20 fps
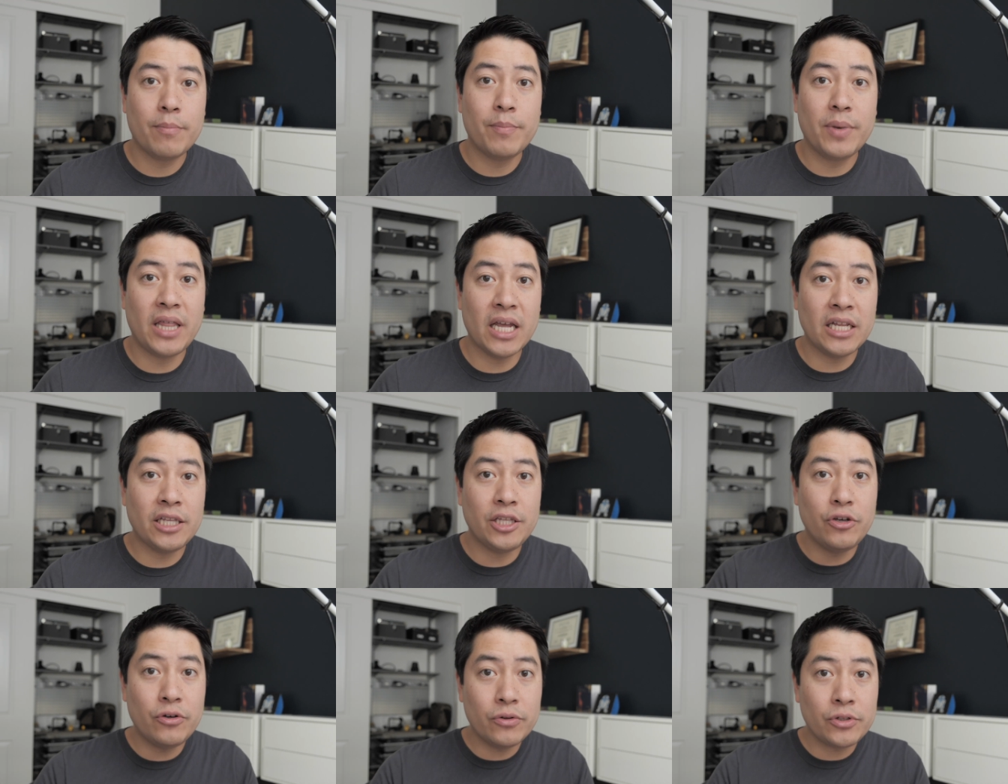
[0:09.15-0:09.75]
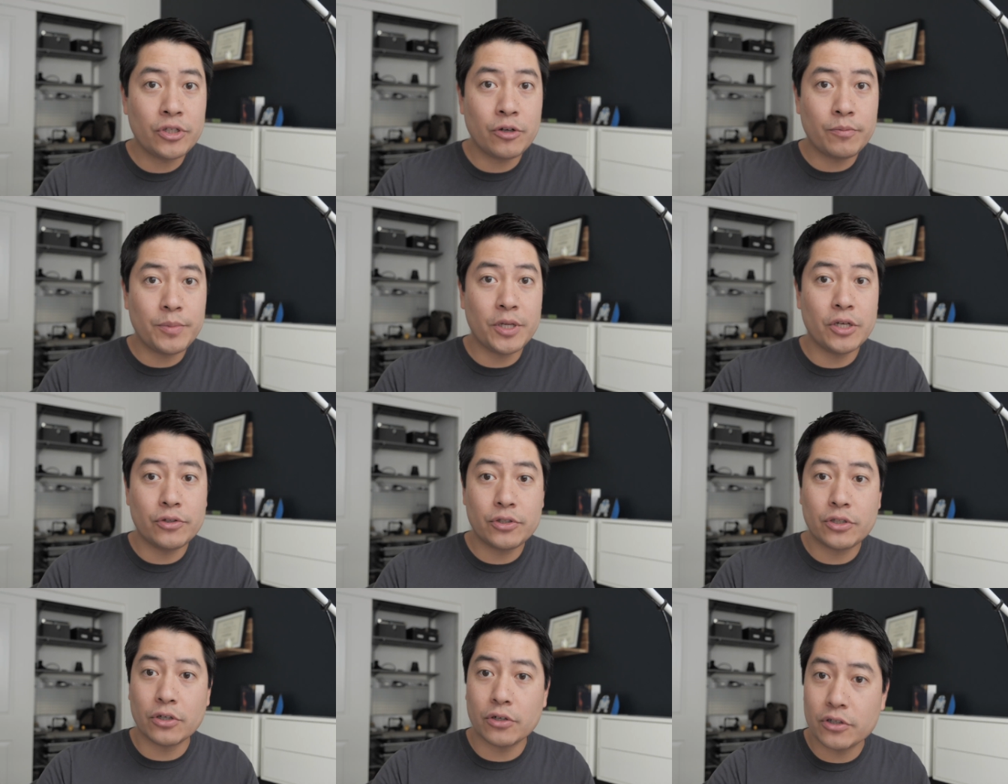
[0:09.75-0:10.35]
but then YouTube
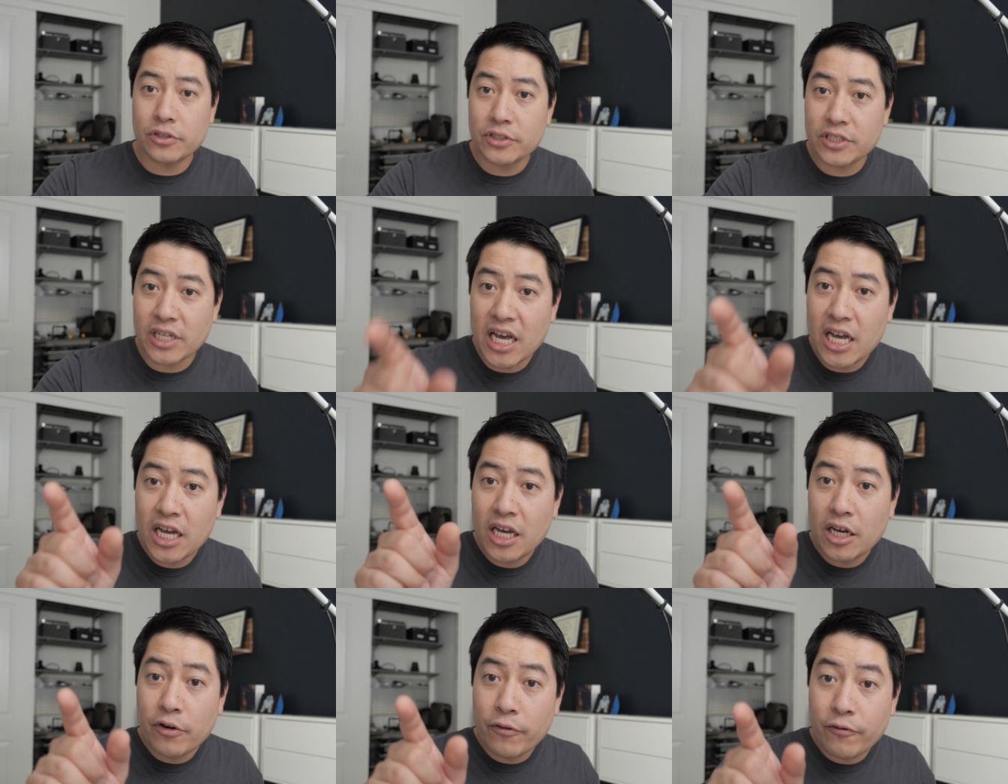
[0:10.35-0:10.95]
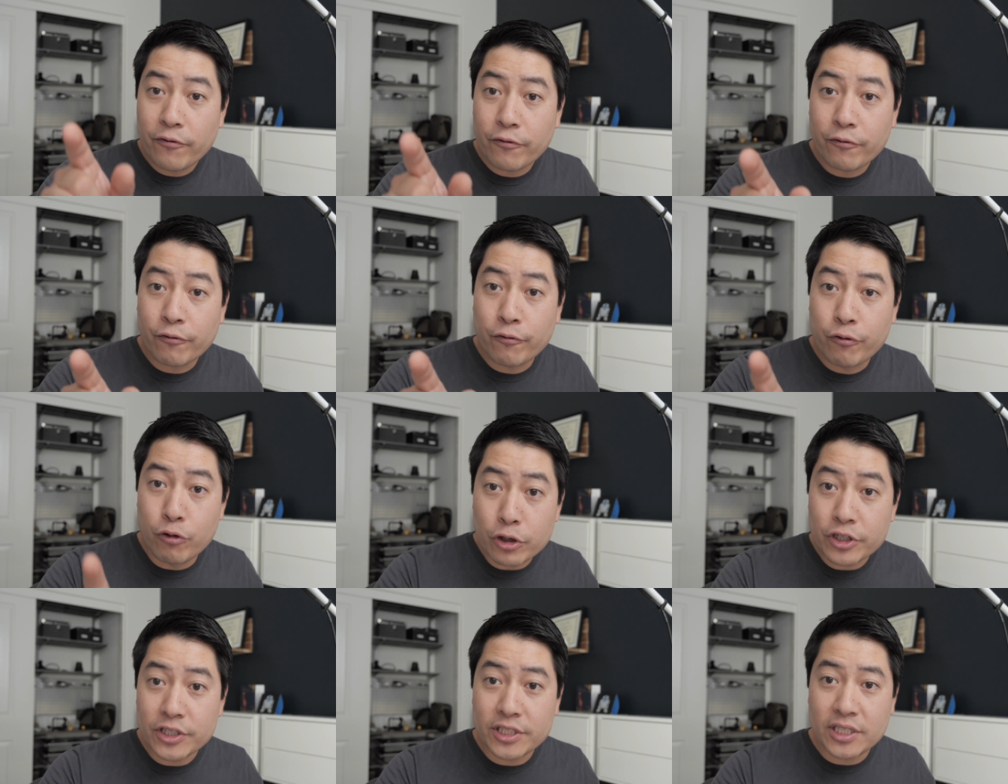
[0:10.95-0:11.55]
users
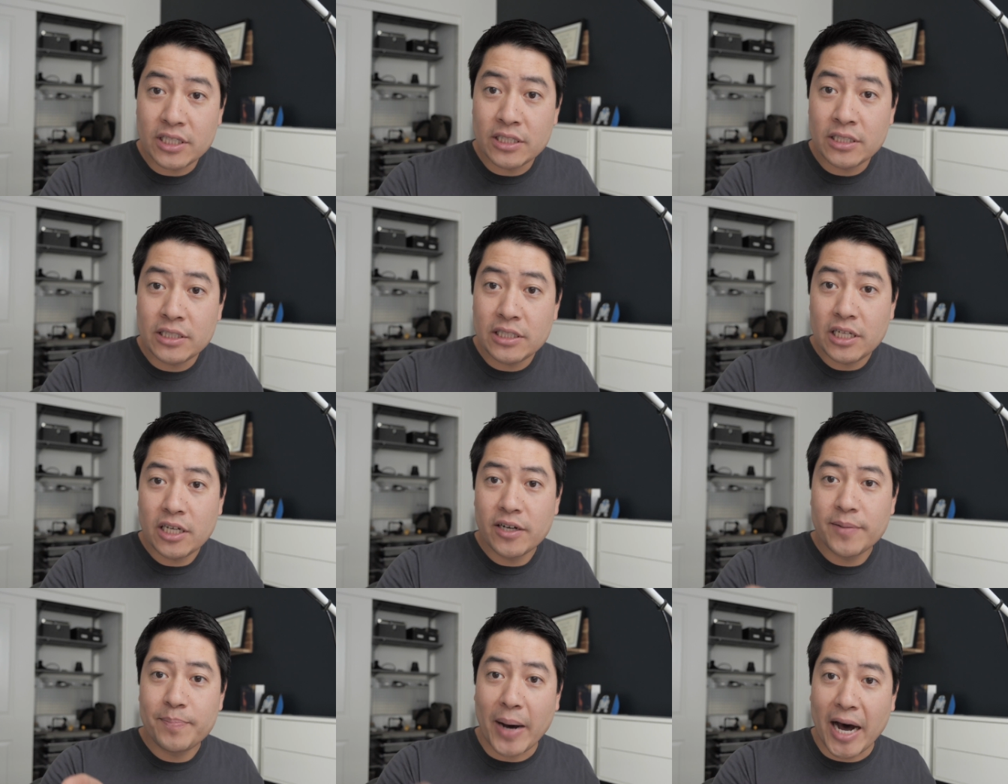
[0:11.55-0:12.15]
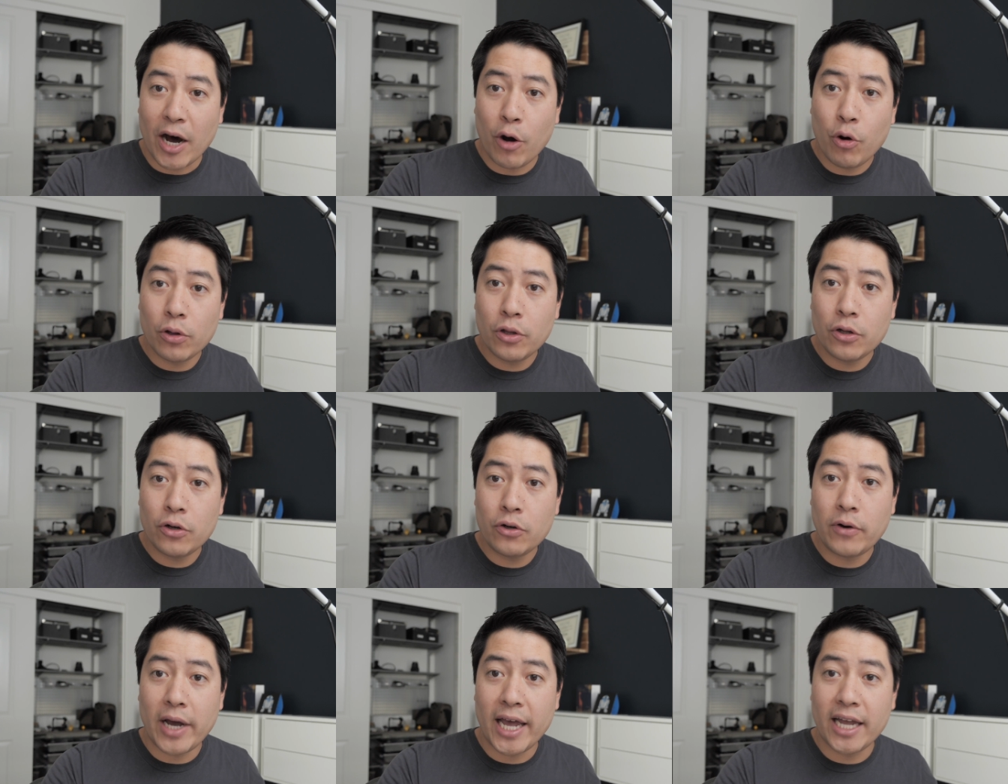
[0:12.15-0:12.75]
Fruxen,
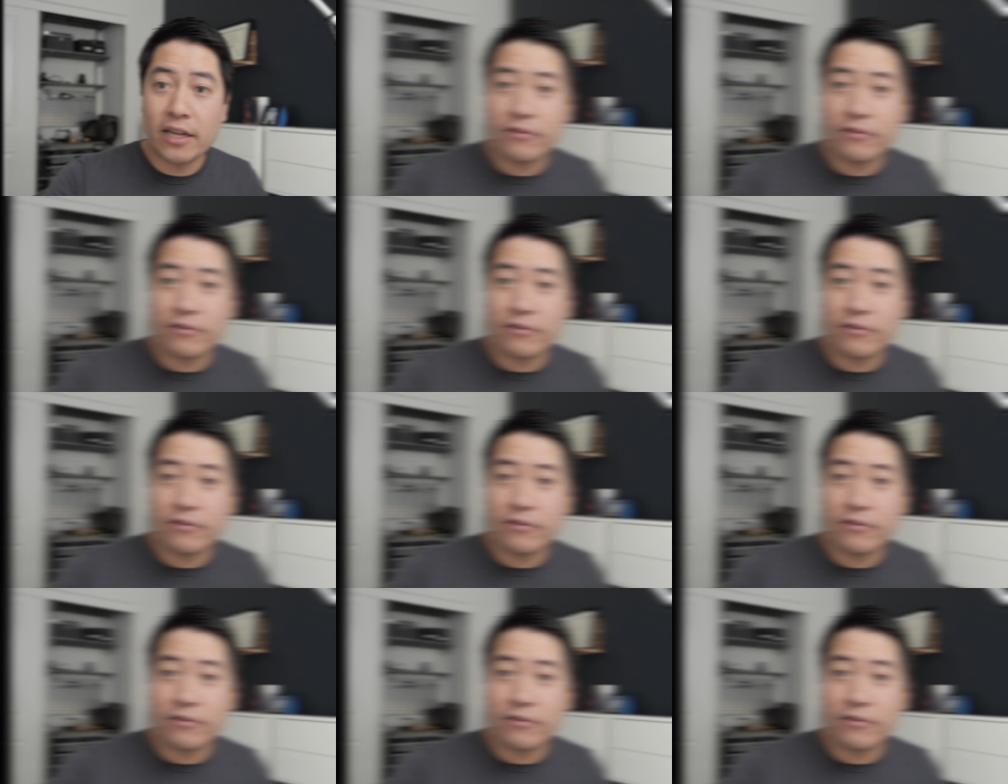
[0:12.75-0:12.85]
Paolo,